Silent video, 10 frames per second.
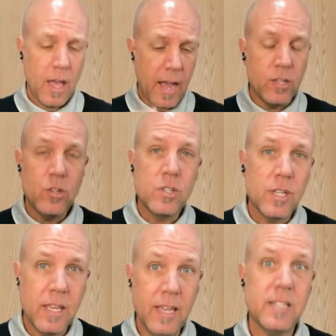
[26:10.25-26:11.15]
I used to
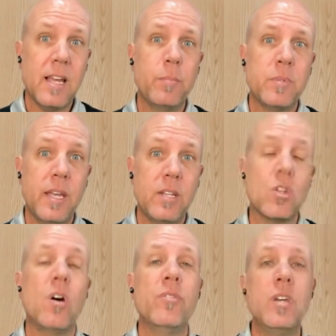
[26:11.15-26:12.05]
get updates
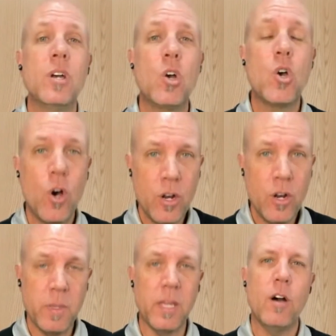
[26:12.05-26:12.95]
on the economy